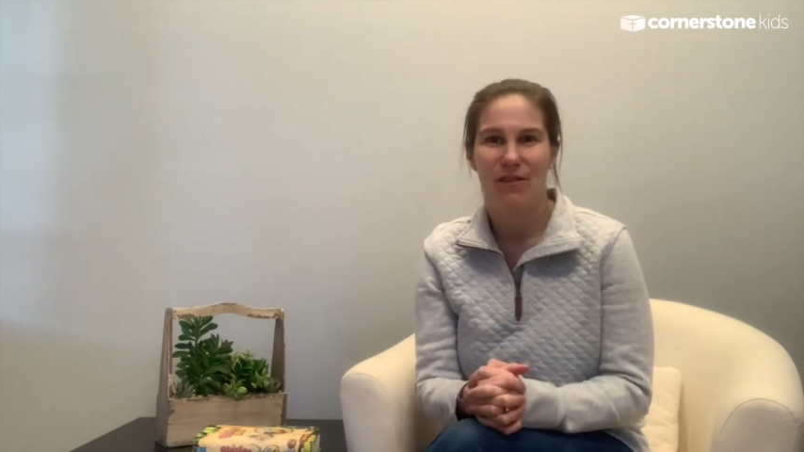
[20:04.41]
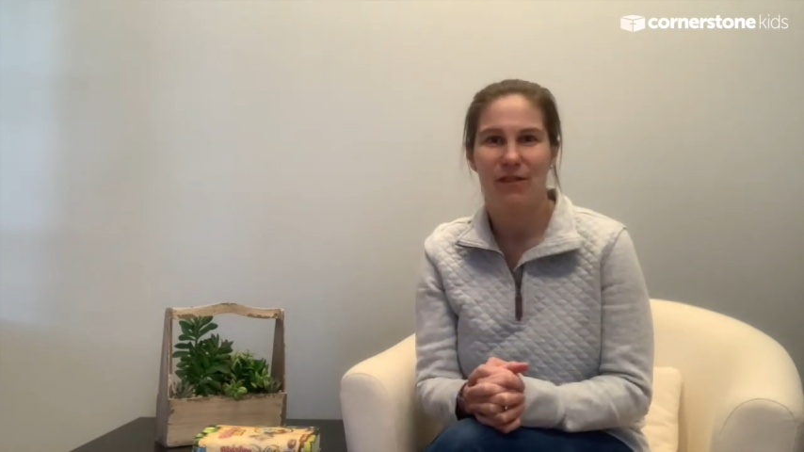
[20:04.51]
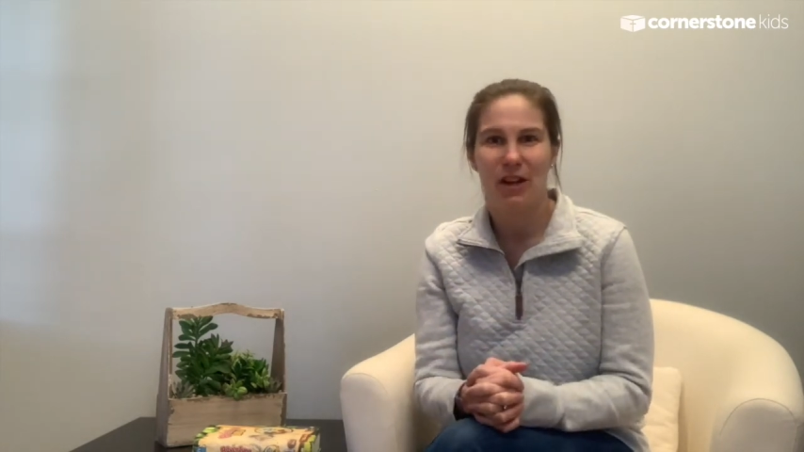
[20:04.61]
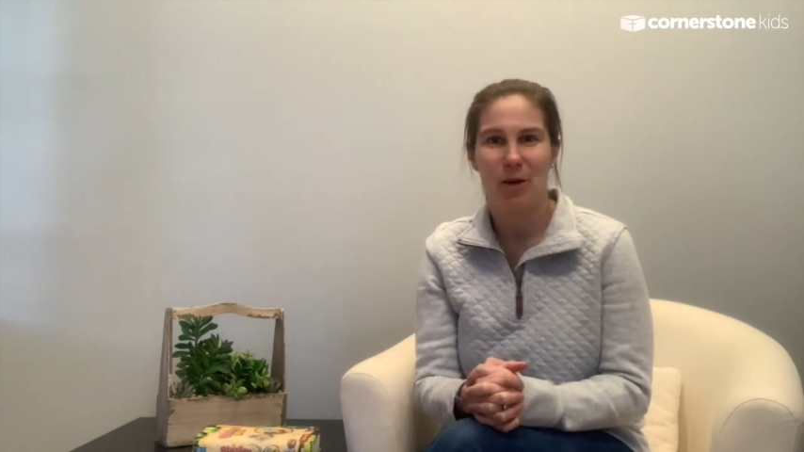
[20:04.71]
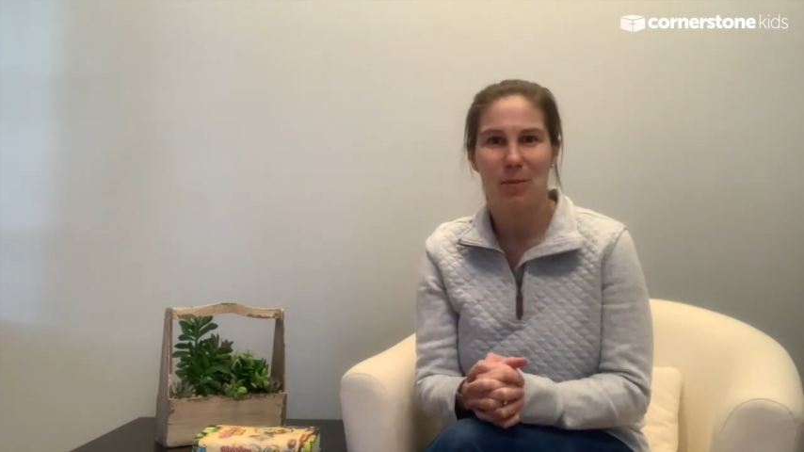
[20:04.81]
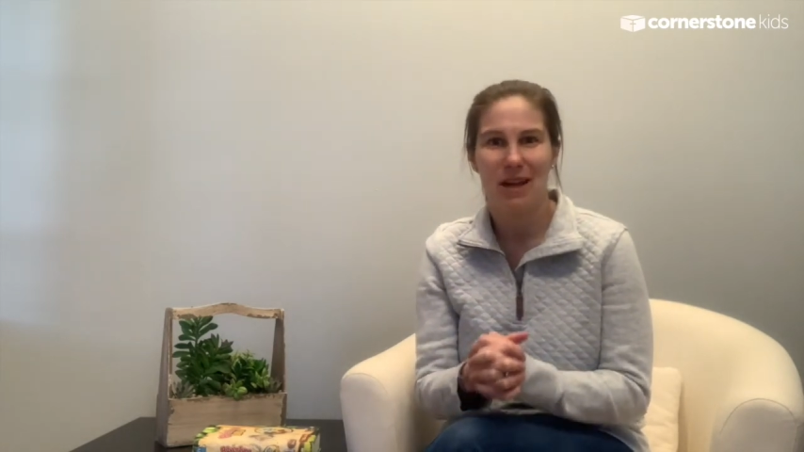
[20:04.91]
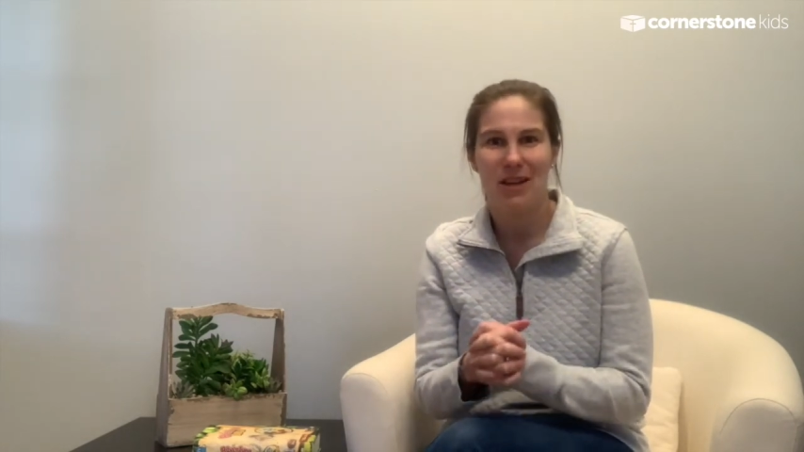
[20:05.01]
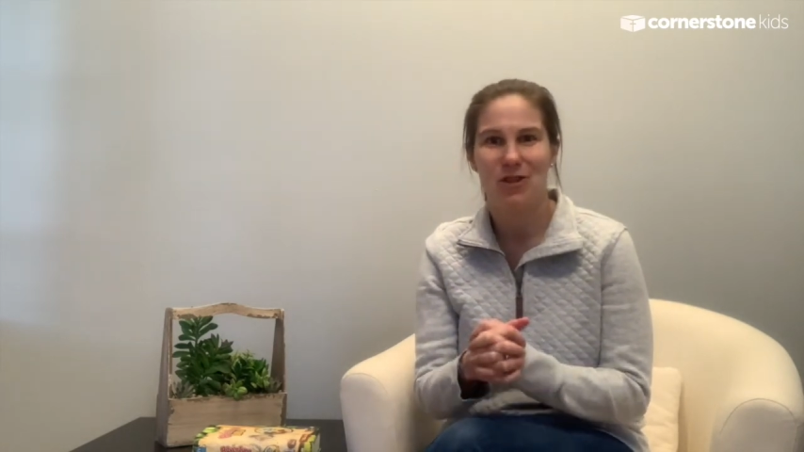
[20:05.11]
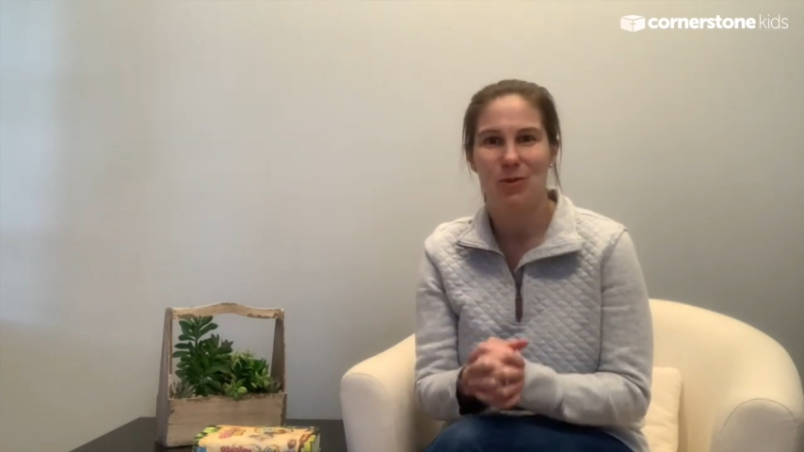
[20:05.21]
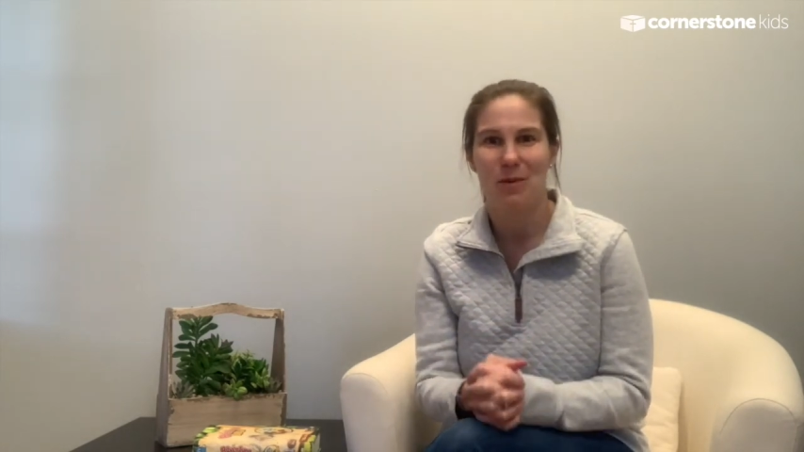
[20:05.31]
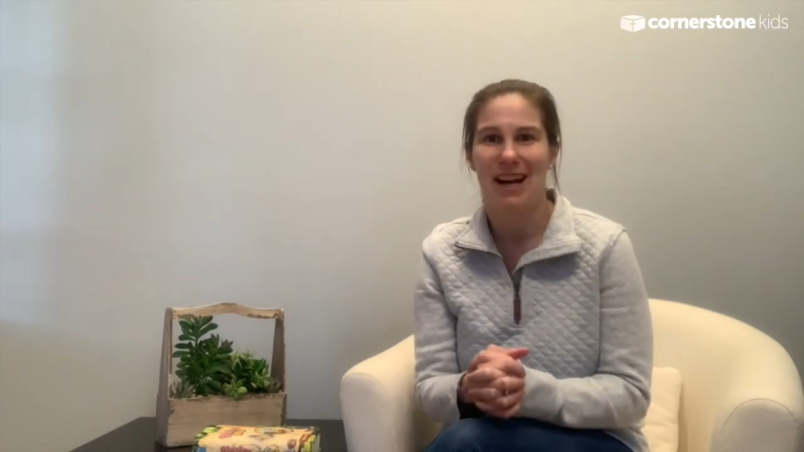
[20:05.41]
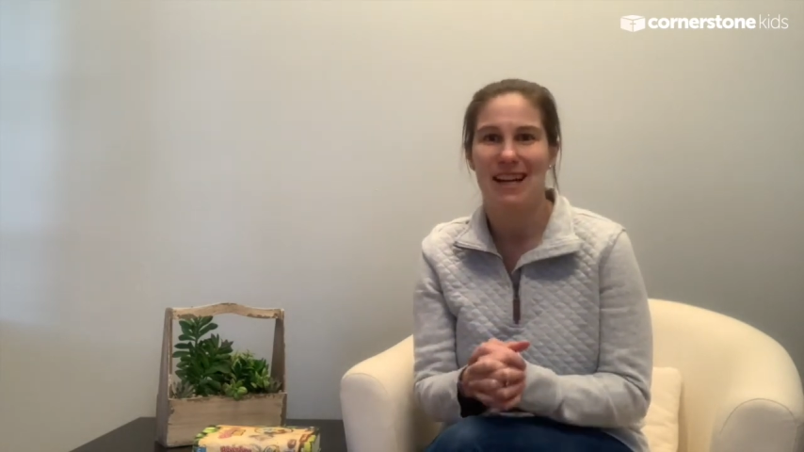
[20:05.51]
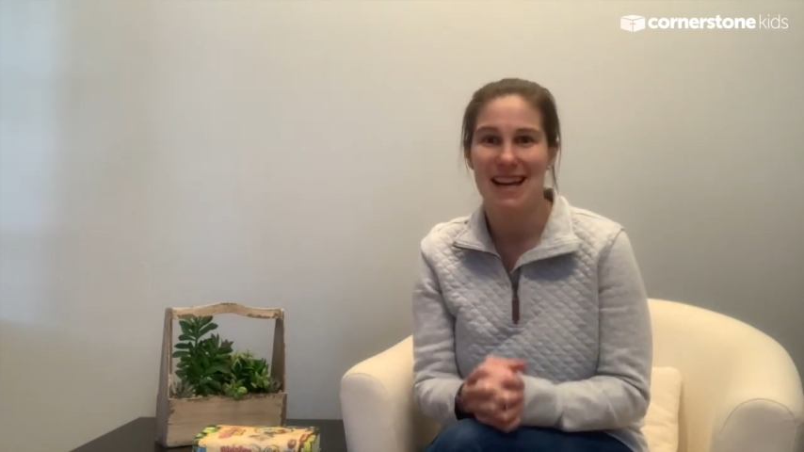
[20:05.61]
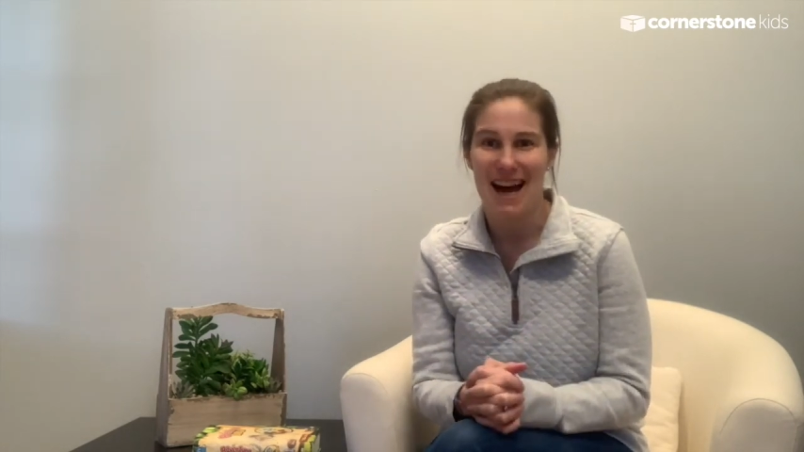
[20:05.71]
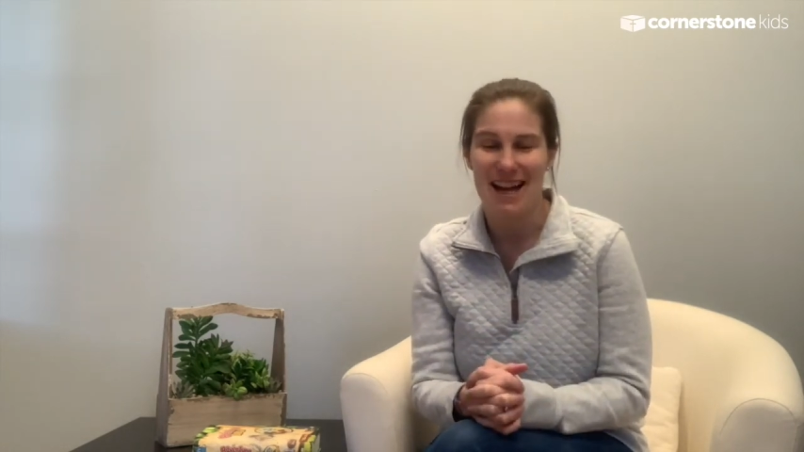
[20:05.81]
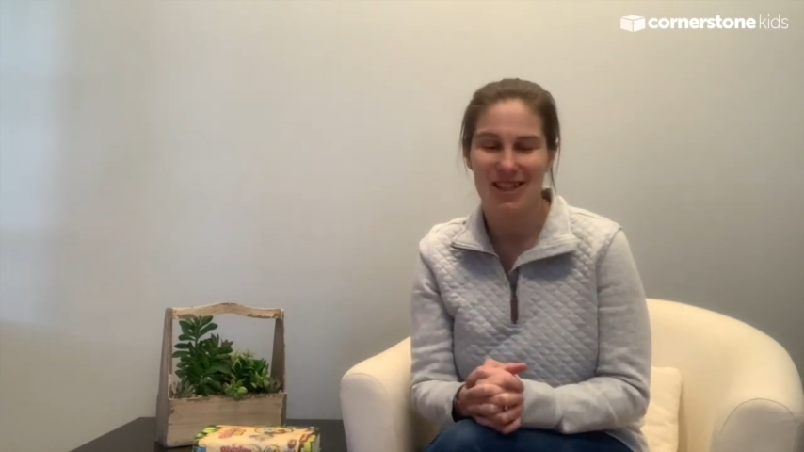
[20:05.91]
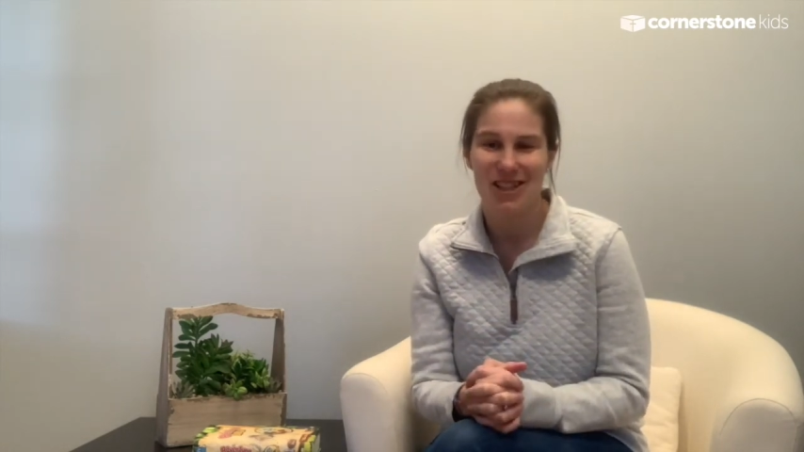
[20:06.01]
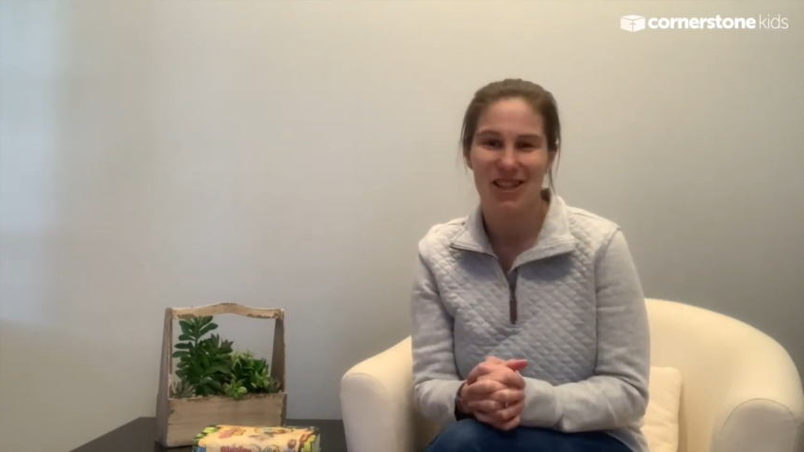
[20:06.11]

Philip and Jumai Nach